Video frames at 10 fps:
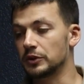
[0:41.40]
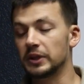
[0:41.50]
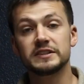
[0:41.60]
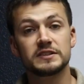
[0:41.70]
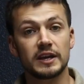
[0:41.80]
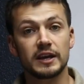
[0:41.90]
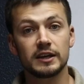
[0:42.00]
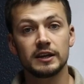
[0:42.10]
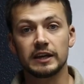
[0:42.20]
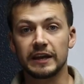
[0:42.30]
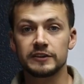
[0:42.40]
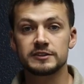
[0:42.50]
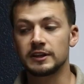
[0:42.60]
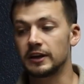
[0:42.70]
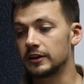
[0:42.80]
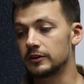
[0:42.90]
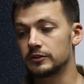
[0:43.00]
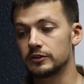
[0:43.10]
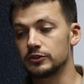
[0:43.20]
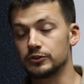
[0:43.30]
So let's say in this scenario,
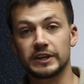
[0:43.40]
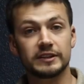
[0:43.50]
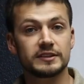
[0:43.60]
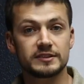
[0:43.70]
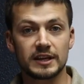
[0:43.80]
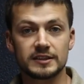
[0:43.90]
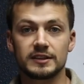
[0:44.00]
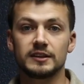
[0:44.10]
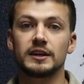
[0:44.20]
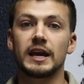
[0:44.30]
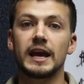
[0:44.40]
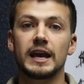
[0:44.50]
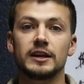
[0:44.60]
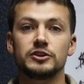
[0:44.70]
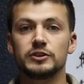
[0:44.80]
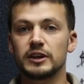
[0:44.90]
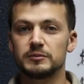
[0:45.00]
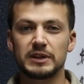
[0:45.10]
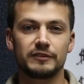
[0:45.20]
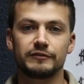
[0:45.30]
you get this Cessna and you get
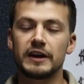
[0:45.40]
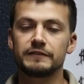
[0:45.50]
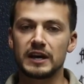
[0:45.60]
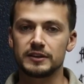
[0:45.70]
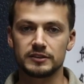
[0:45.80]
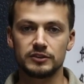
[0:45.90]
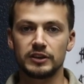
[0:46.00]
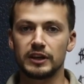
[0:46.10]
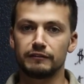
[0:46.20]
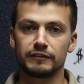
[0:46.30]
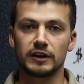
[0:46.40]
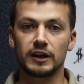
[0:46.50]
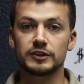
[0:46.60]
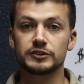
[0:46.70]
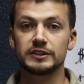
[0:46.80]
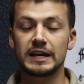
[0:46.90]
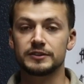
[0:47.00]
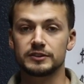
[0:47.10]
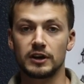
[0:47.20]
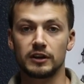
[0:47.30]
them down $5,000, you get it for
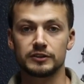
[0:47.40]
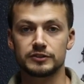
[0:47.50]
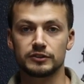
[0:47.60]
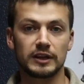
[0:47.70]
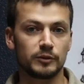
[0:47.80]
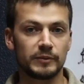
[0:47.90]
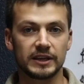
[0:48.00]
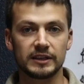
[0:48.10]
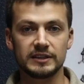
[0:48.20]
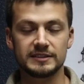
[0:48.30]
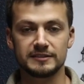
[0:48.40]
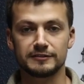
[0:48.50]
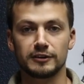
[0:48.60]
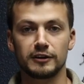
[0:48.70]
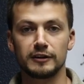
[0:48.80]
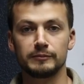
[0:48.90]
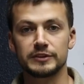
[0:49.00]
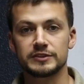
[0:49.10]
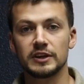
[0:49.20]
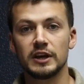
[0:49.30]
$100,000. So that'll make it easy for our
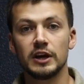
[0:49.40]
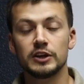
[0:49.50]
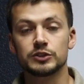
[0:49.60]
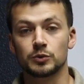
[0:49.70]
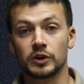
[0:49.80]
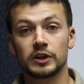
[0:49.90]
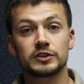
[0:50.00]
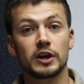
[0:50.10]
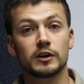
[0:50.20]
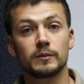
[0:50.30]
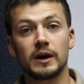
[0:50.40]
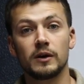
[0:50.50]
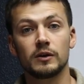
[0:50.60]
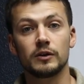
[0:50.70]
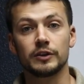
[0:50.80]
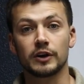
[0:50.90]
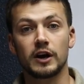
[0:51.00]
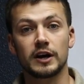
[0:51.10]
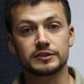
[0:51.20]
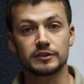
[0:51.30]
numbers. So we're gonna talk about the
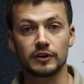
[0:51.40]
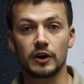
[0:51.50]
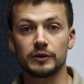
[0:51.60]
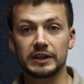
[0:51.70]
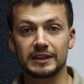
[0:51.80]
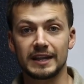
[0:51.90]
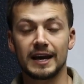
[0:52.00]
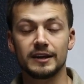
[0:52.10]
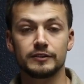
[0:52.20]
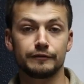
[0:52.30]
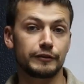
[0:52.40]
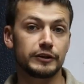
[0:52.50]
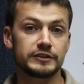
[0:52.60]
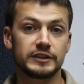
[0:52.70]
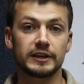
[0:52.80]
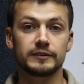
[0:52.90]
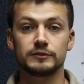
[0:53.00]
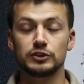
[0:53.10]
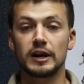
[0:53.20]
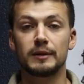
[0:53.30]
cost of owning that. First thing,
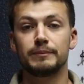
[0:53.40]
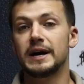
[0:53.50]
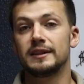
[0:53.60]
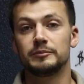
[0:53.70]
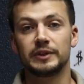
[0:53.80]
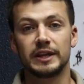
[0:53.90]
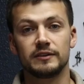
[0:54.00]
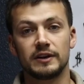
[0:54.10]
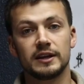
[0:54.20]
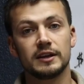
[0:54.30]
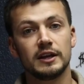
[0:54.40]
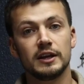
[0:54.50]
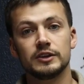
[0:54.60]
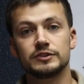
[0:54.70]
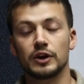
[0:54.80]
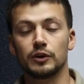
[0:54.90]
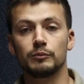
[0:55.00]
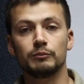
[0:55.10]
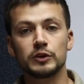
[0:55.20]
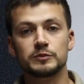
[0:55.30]
you gotta buy the plane, right? So
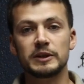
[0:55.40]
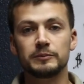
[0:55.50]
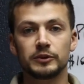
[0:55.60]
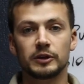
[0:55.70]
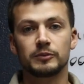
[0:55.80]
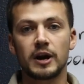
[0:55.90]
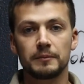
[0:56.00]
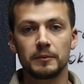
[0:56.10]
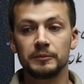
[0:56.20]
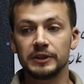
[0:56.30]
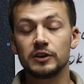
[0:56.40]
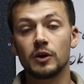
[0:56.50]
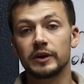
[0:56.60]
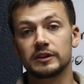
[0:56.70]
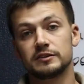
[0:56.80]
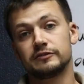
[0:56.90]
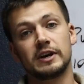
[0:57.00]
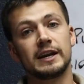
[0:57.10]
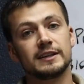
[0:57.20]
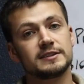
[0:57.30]
most people, they're probably going to
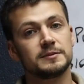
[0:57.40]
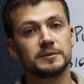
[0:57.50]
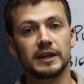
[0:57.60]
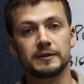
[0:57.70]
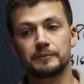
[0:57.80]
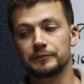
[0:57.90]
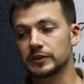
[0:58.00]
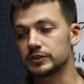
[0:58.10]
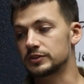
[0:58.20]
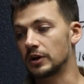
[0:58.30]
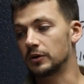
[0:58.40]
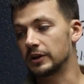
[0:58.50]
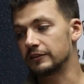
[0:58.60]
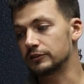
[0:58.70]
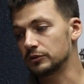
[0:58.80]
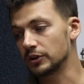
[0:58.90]
finance the plane. So if you